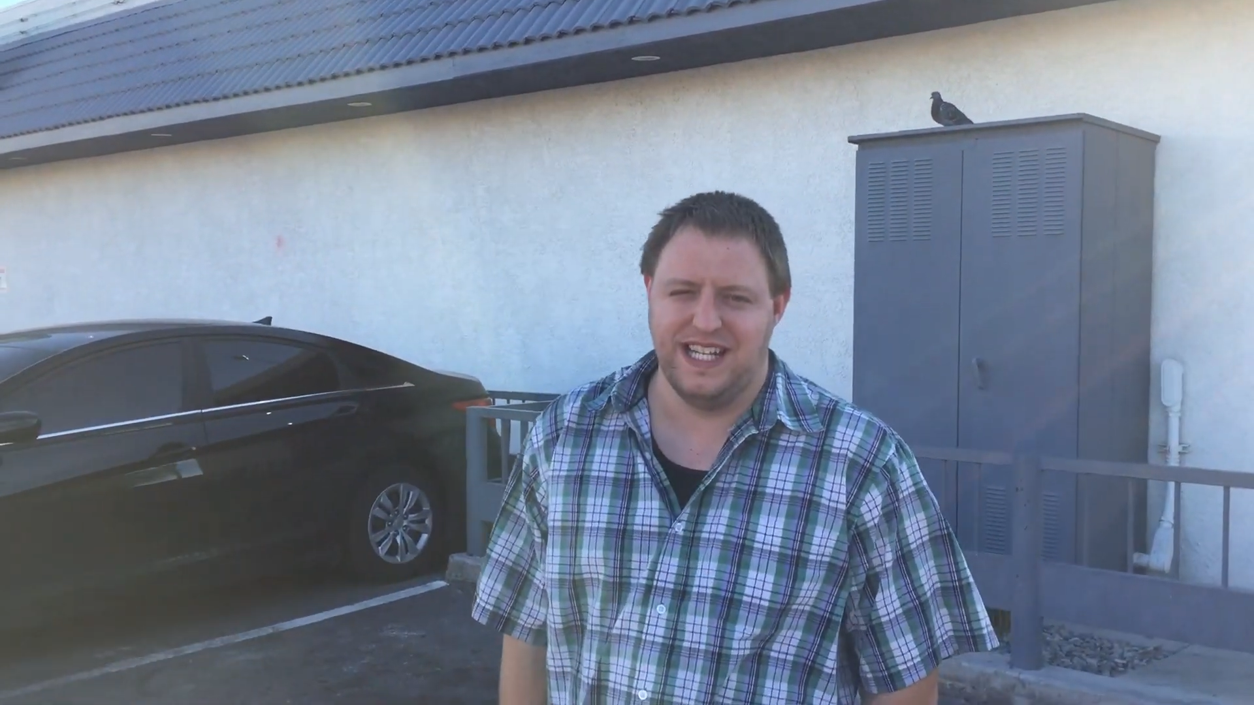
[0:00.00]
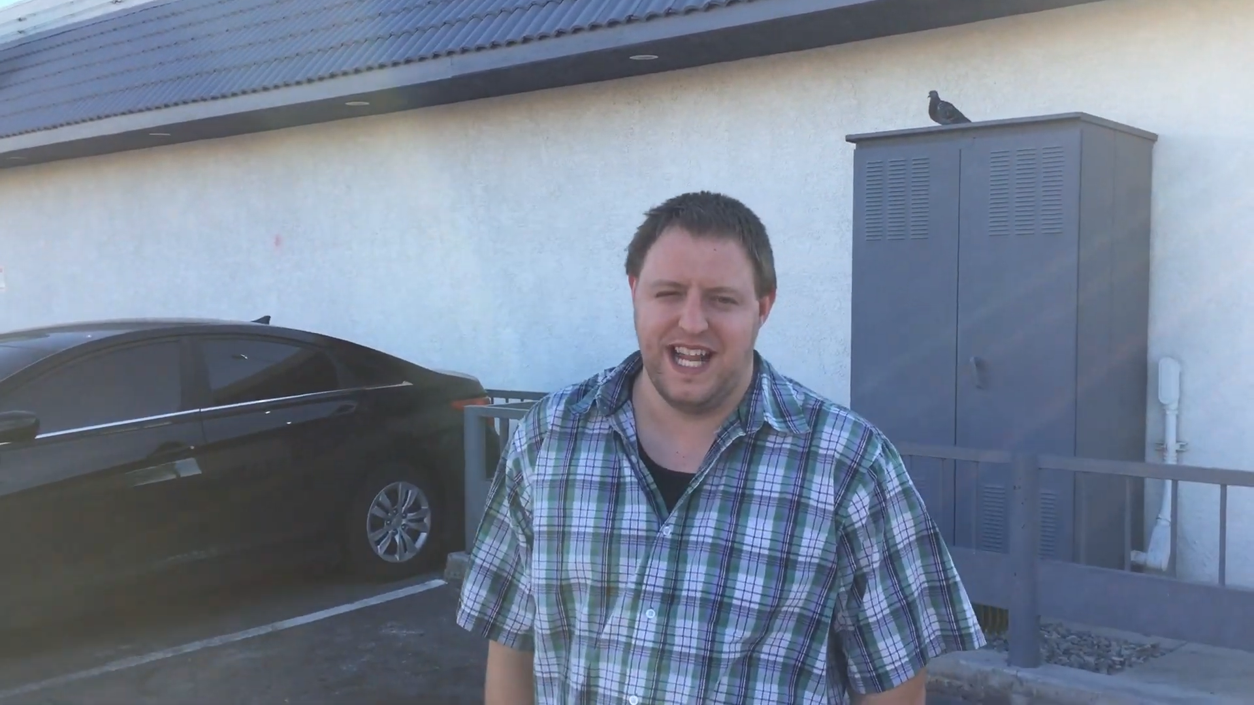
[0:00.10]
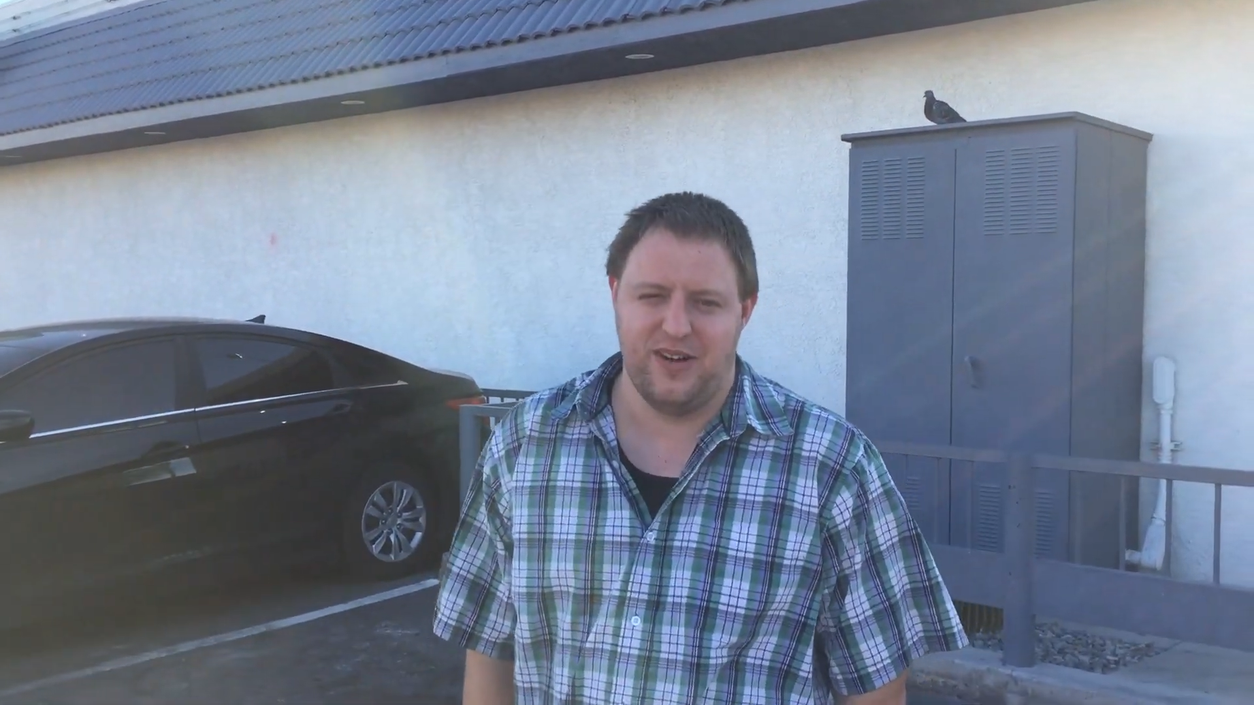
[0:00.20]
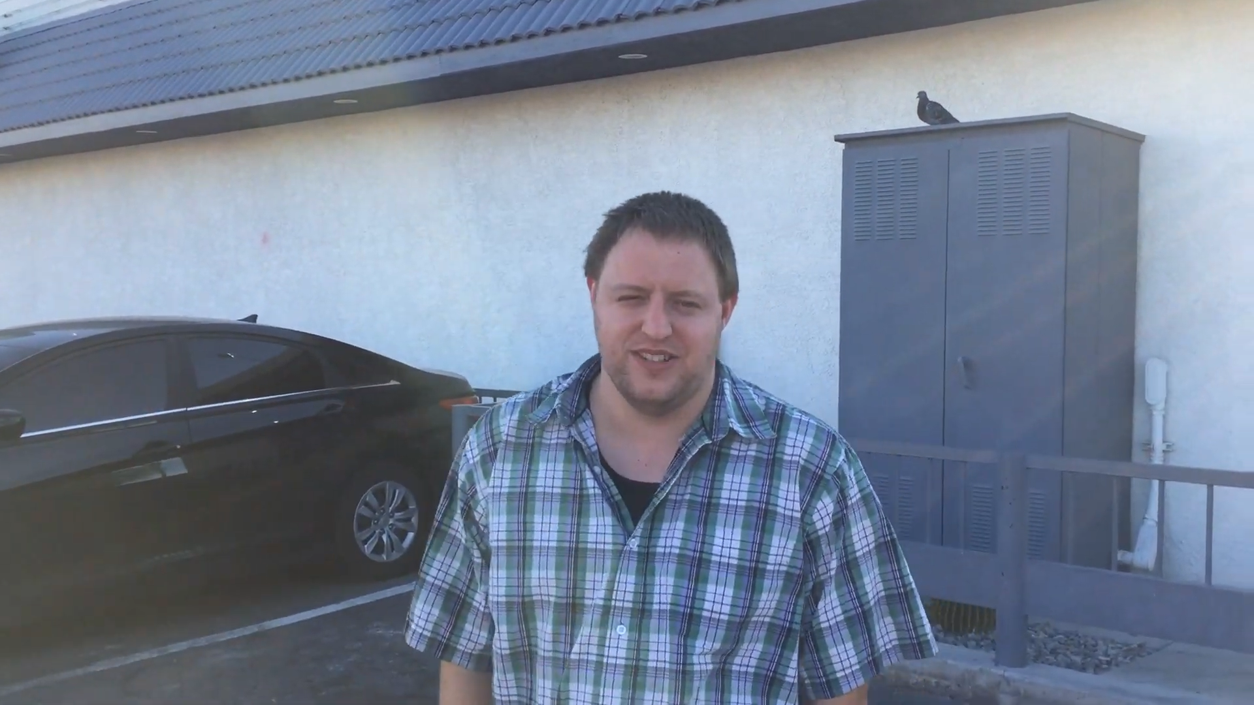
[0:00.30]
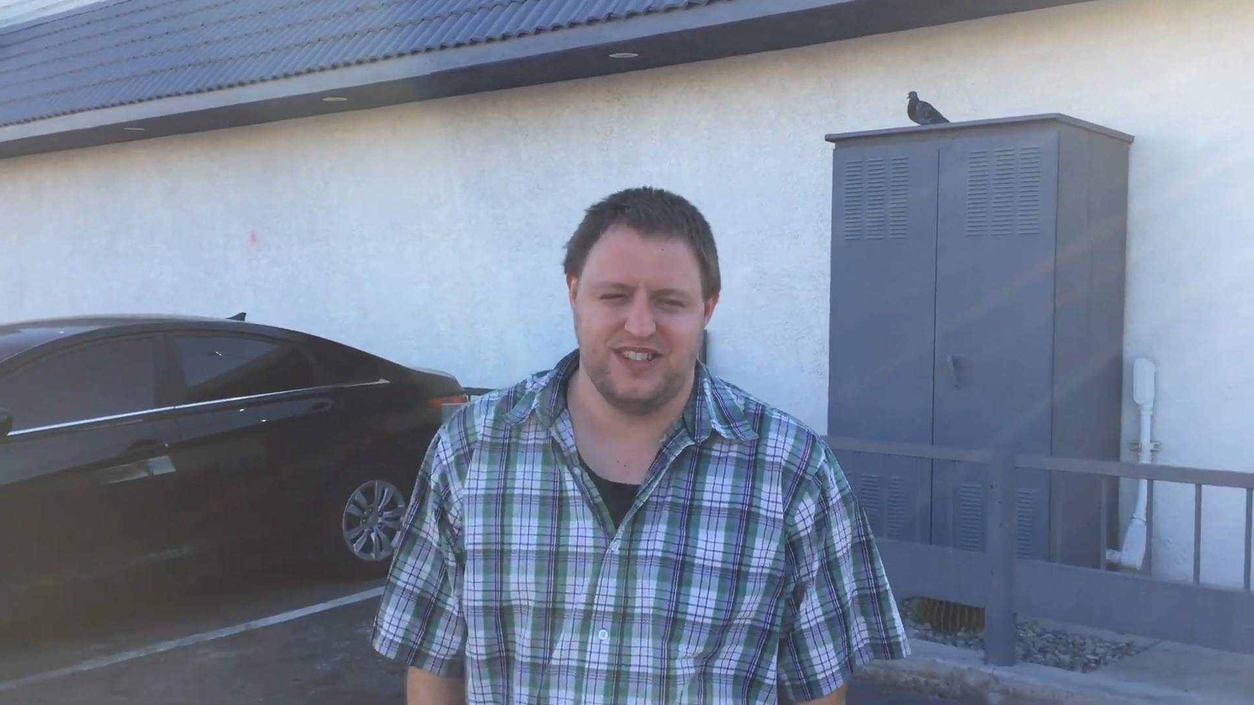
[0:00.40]
and
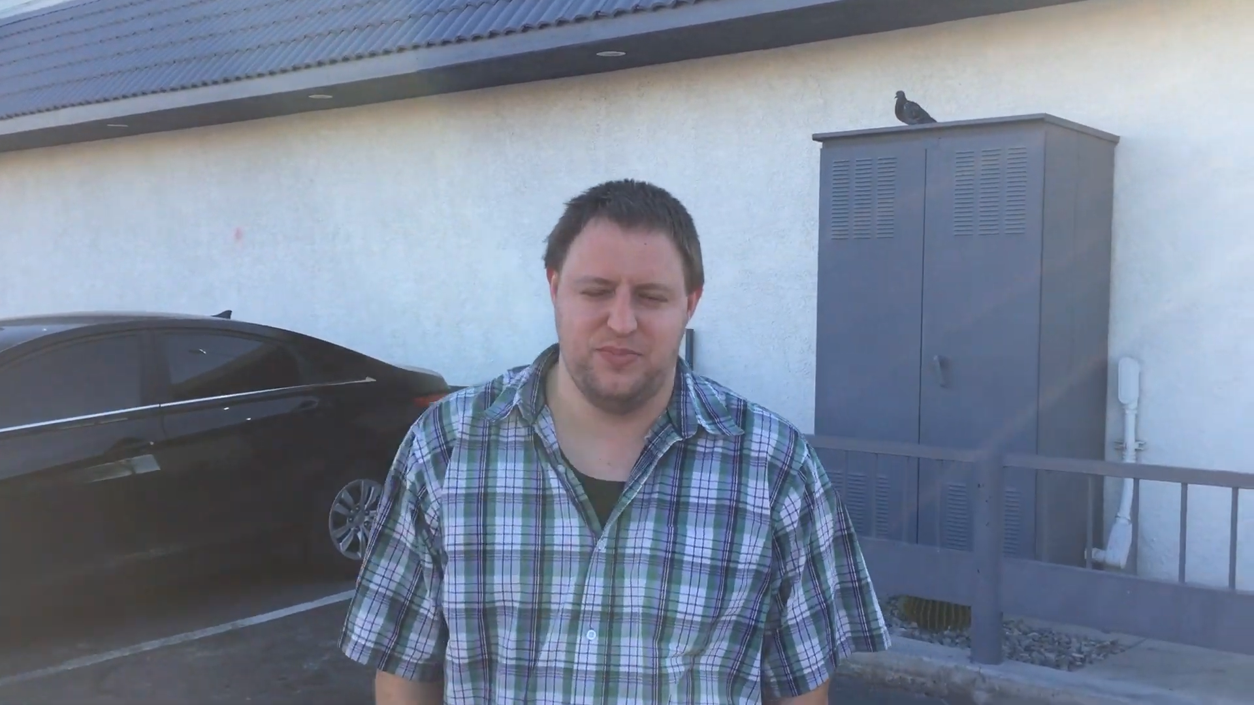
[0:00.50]
Nellis,